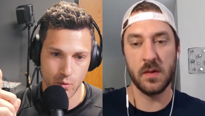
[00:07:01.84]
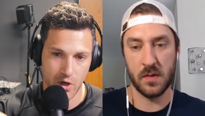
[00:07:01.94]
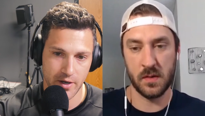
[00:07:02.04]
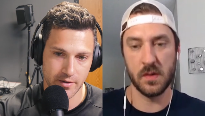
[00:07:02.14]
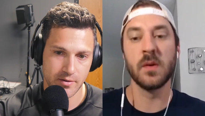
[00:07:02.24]

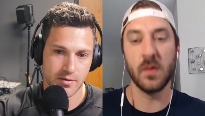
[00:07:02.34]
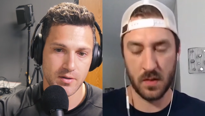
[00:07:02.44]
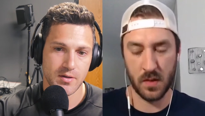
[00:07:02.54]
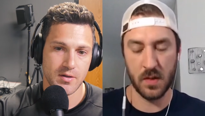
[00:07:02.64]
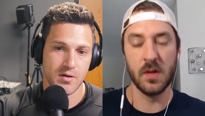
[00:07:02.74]
Speaker 1: one.
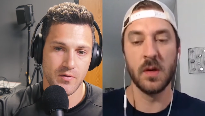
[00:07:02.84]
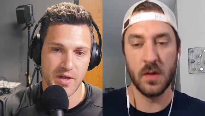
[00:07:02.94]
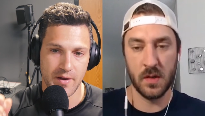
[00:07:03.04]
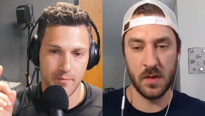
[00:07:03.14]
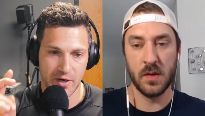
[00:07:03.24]

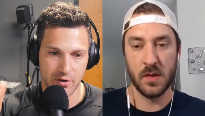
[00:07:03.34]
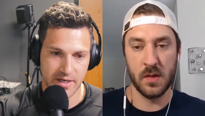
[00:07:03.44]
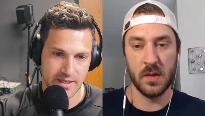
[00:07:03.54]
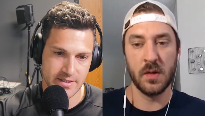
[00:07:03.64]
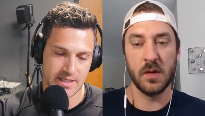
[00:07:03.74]
Then barrel
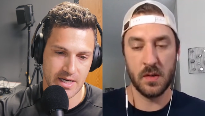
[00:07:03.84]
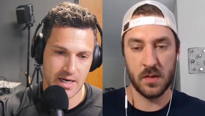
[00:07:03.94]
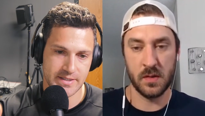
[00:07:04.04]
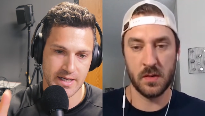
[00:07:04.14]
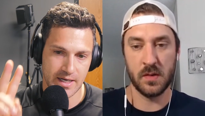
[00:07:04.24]
gets to
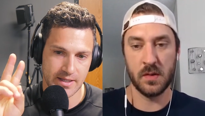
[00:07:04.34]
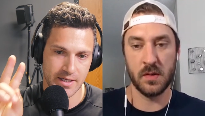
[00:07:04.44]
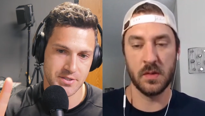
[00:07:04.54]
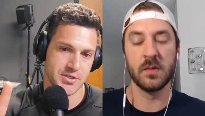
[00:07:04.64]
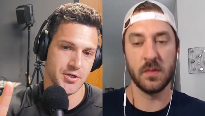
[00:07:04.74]
contact.
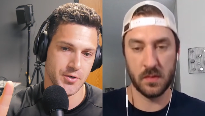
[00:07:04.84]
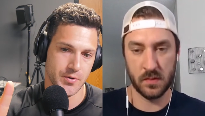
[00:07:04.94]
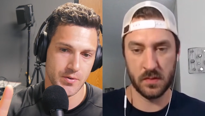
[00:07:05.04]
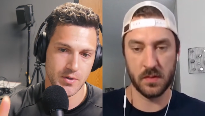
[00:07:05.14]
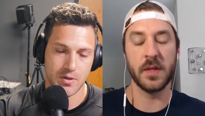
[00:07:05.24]
That's
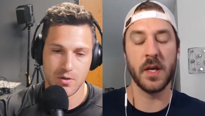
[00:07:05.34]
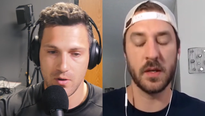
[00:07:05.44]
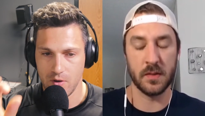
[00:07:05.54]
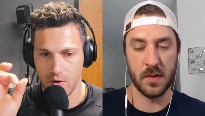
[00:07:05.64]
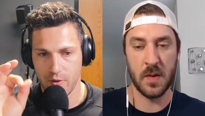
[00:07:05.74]
two.
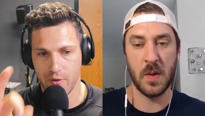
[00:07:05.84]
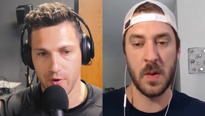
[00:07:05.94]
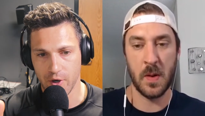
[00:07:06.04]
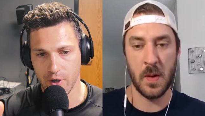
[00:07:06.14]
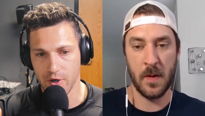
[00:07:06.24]

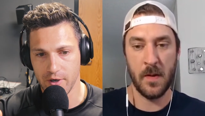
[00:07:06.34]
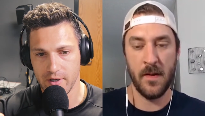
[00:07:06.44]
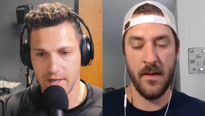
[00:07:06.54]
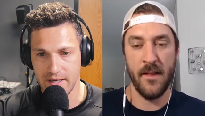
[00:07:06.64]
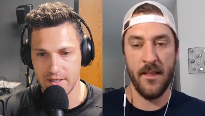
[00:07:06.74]
Third
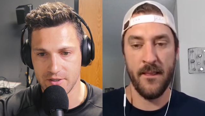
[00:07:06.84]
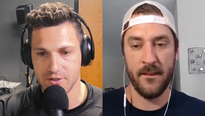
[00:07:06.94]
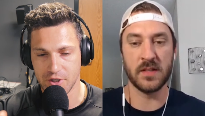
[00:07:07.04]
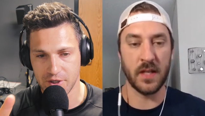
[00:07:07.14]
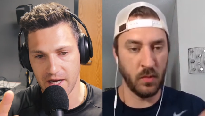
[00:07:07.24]
is
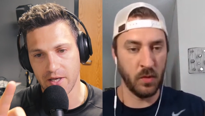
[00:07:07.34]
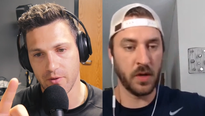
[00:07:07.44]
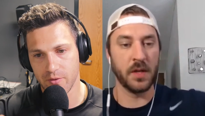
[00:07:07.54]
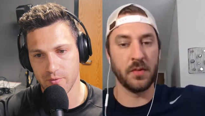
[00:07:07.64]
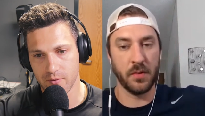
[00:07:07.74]
you're getting
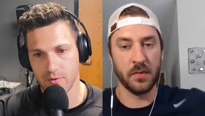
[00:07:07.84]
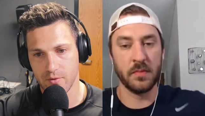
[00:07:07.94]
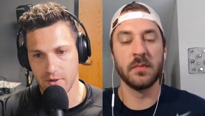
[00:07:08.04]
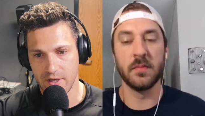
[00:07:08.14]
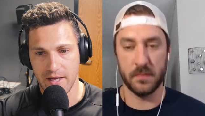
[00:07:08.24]
th-
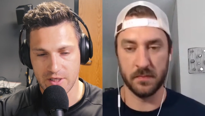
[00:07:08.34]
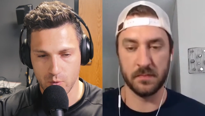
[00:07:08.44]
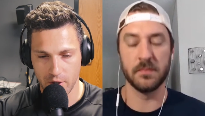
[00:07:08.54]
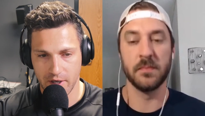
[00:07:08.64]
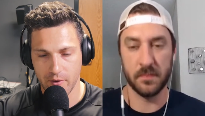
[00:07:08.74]
is
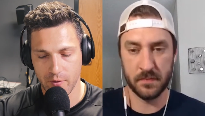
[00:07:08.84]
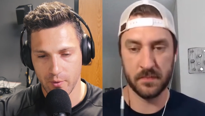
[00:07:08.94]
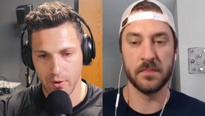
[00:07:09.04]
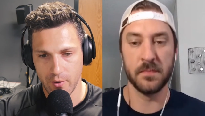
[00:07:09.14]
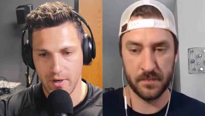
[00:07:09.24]
working
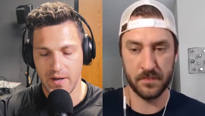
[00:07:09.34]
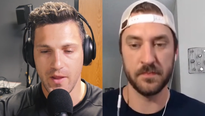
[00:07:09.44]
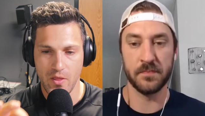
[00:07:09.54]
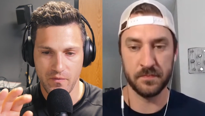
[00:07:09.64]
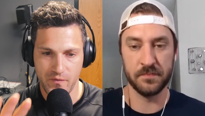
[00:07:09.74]
through, and then
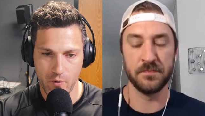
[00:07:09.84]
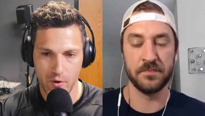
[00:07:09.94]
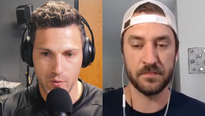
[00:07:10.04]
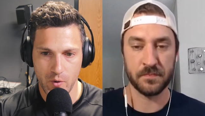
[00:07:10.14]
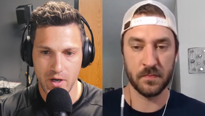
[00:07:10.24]
the
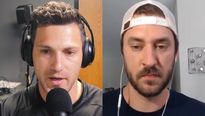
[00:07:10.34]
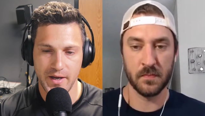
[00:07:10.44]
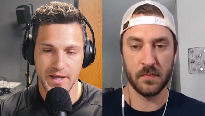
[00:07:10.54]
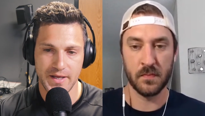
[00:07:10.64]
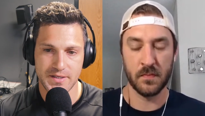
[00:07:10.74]
fourth one
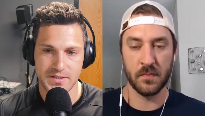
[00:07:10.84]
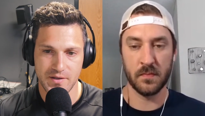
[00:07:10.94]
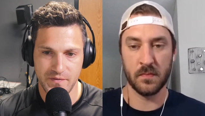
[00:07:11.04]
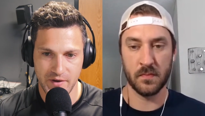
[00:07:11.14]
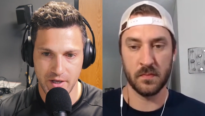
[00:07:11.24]
is the
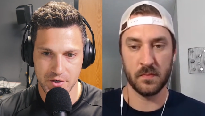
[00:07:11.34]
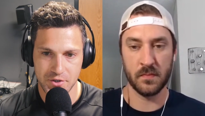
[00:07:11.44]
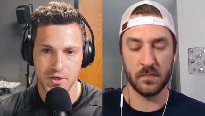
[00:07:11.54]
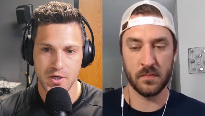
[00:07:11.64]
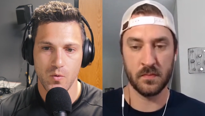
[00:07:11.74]

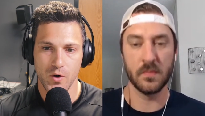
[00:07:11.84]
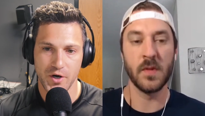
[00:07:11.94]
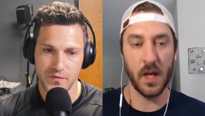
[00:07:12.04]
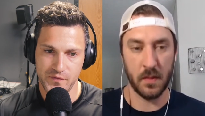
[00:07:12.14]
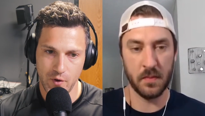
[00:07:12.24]
finish where you're
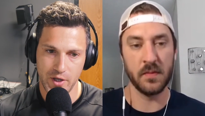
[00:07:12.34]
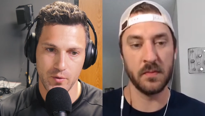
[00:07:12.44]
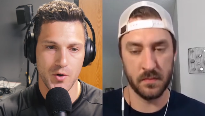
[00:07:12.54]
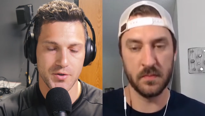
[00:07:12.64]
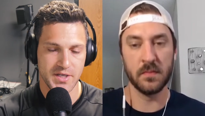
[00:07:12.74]
fully
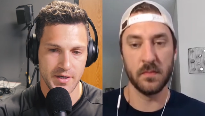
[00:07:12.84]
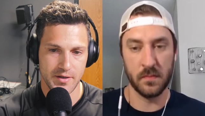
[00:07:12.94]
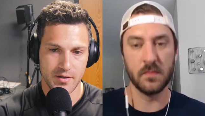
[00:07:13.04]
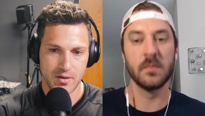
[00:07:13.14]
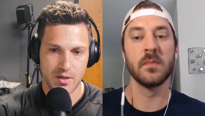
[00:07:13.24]
rotated.